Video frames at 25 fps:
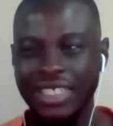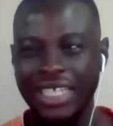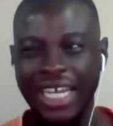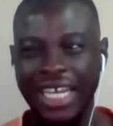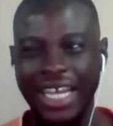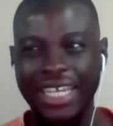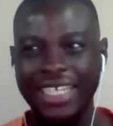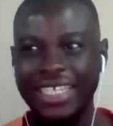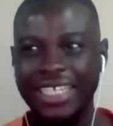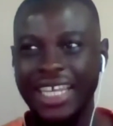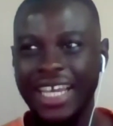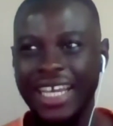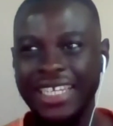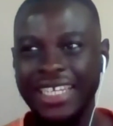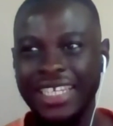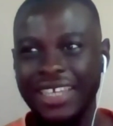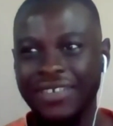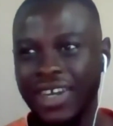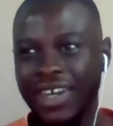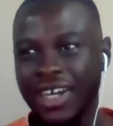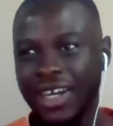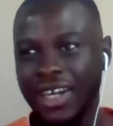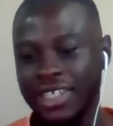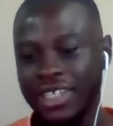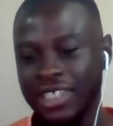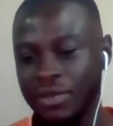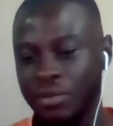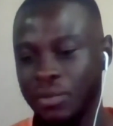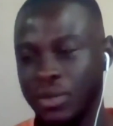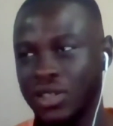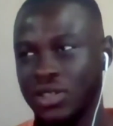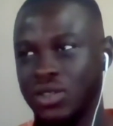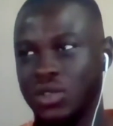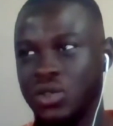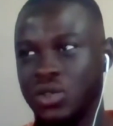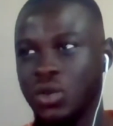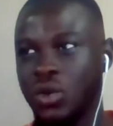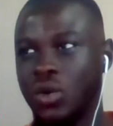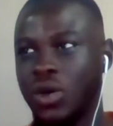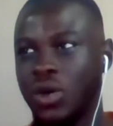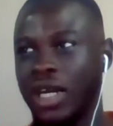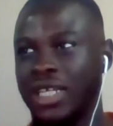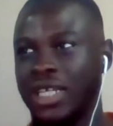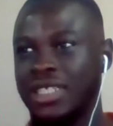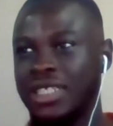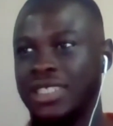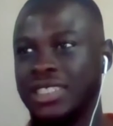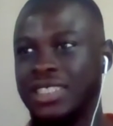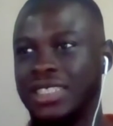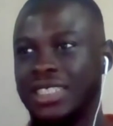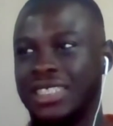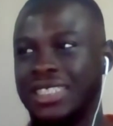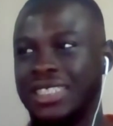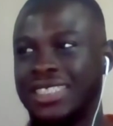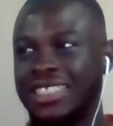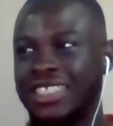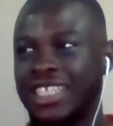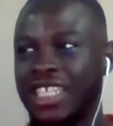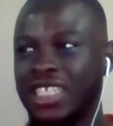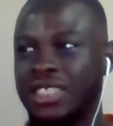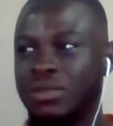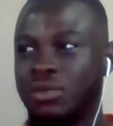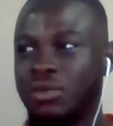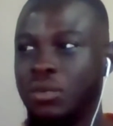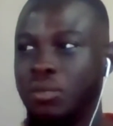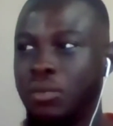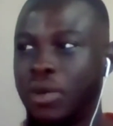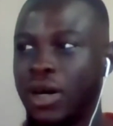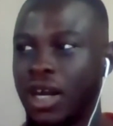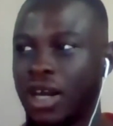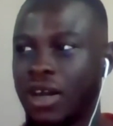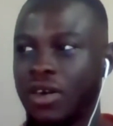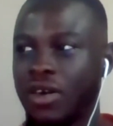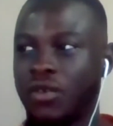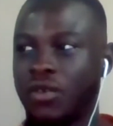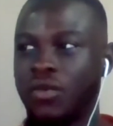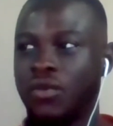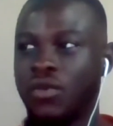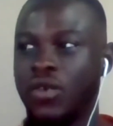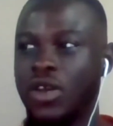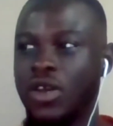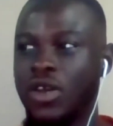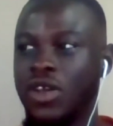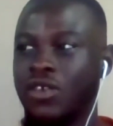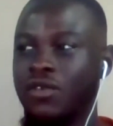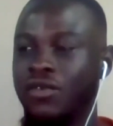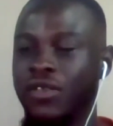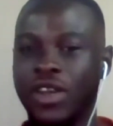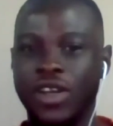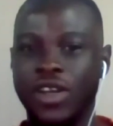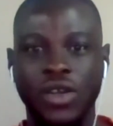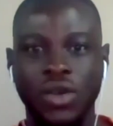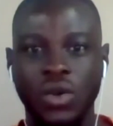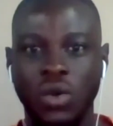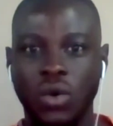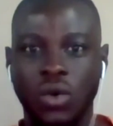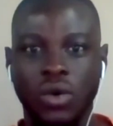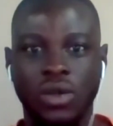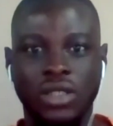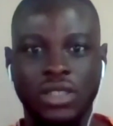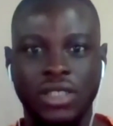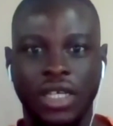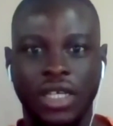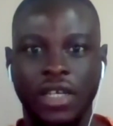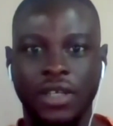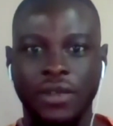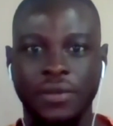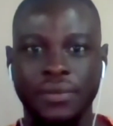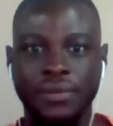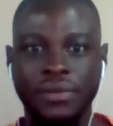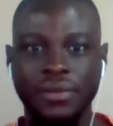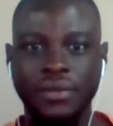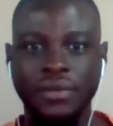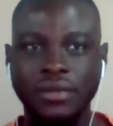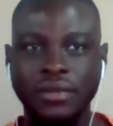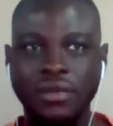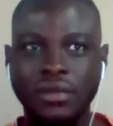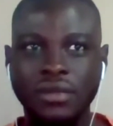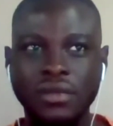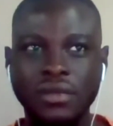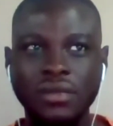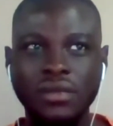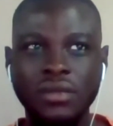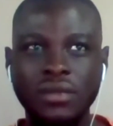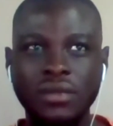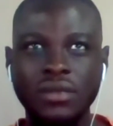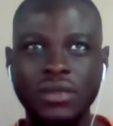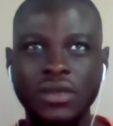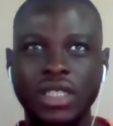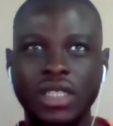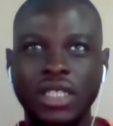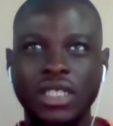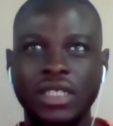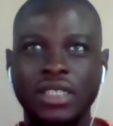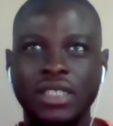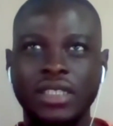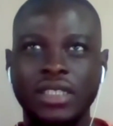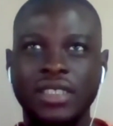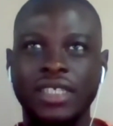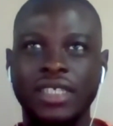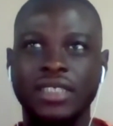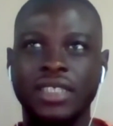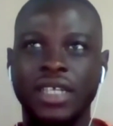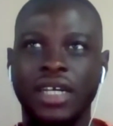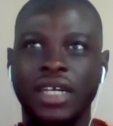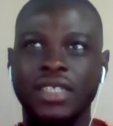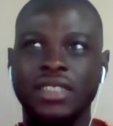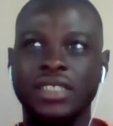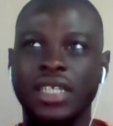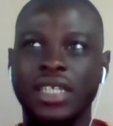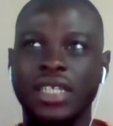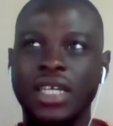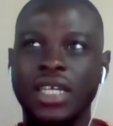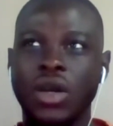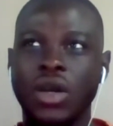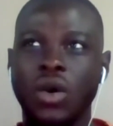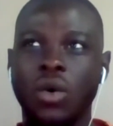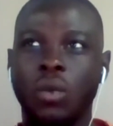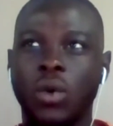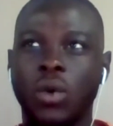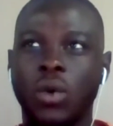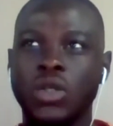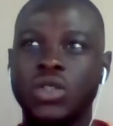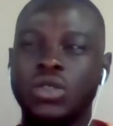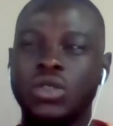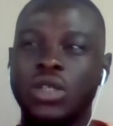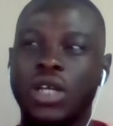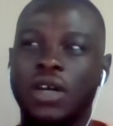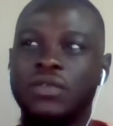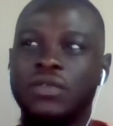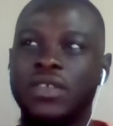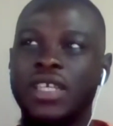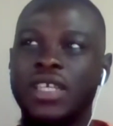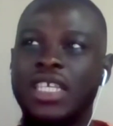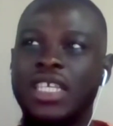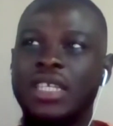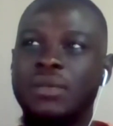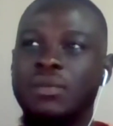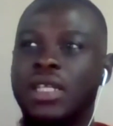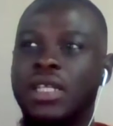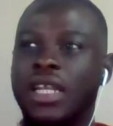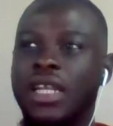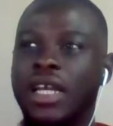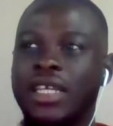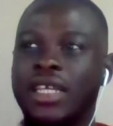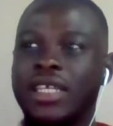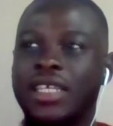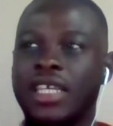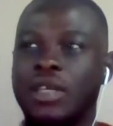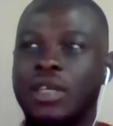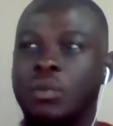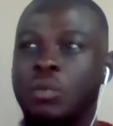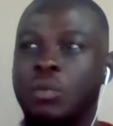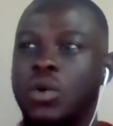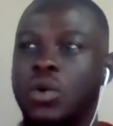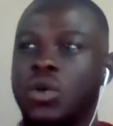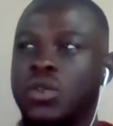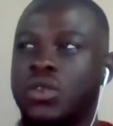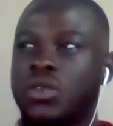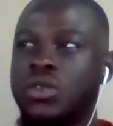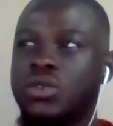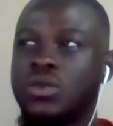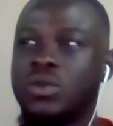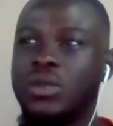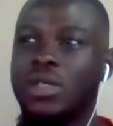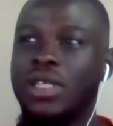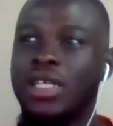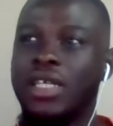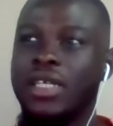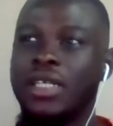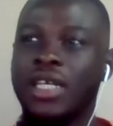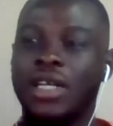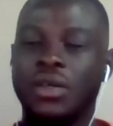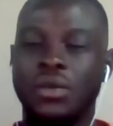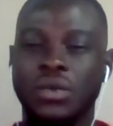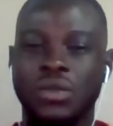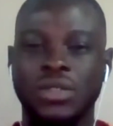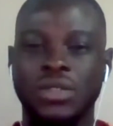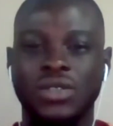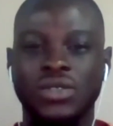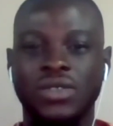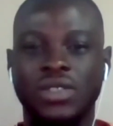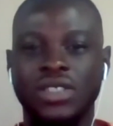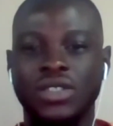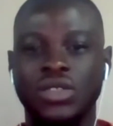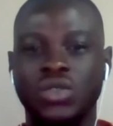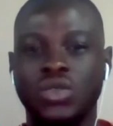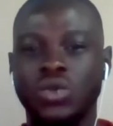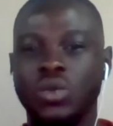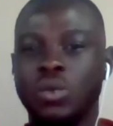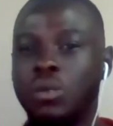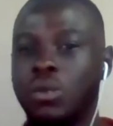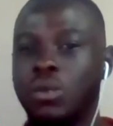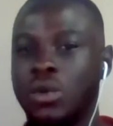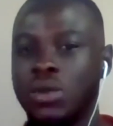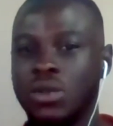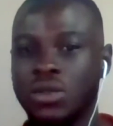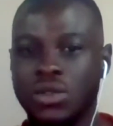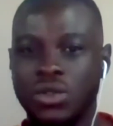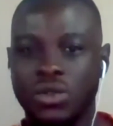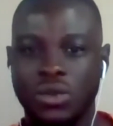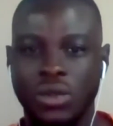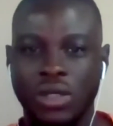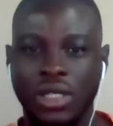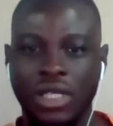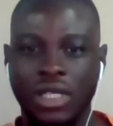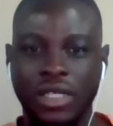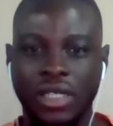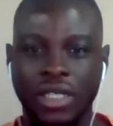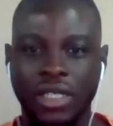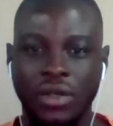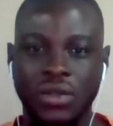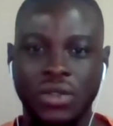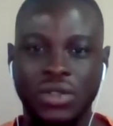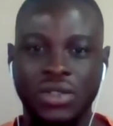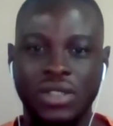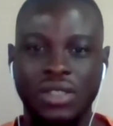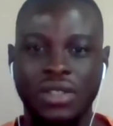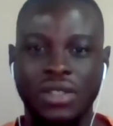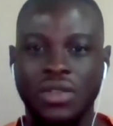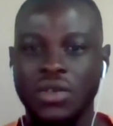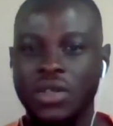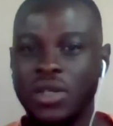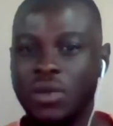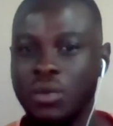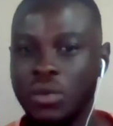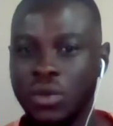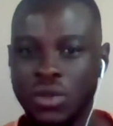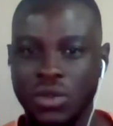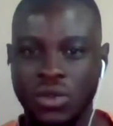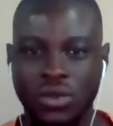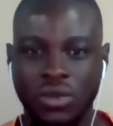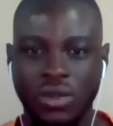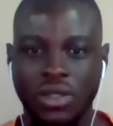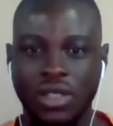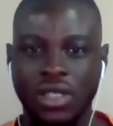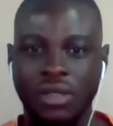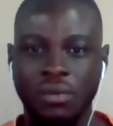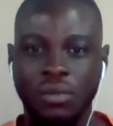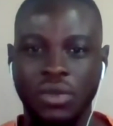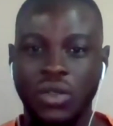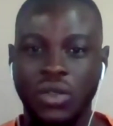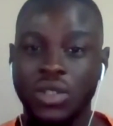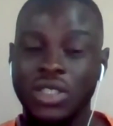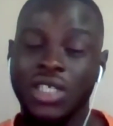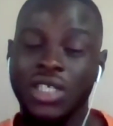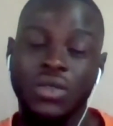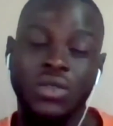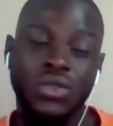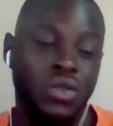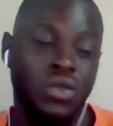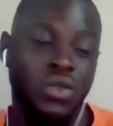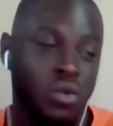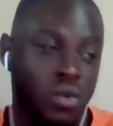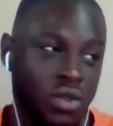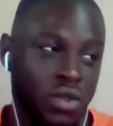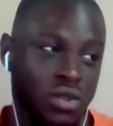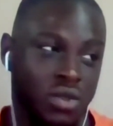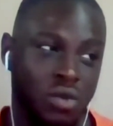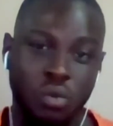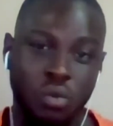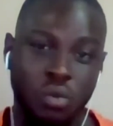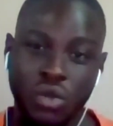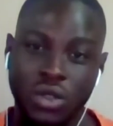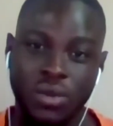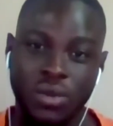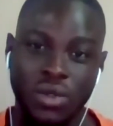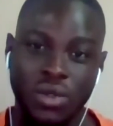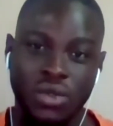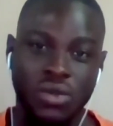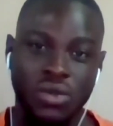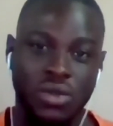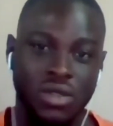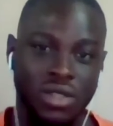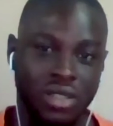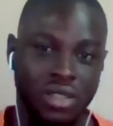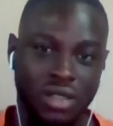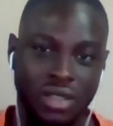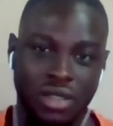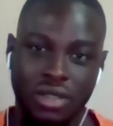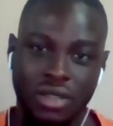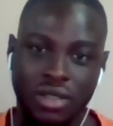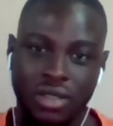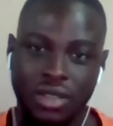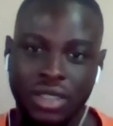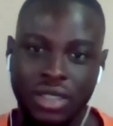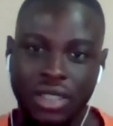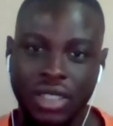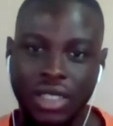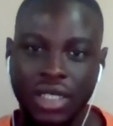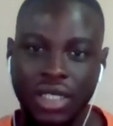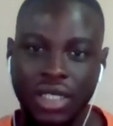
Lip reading: I never had a mentor, and it set me back for a very long time. In the sense that what should have taken me like a month to learn, I was using 2 months to learn, I was using 3 months to learn, because there was no one to put me through these things.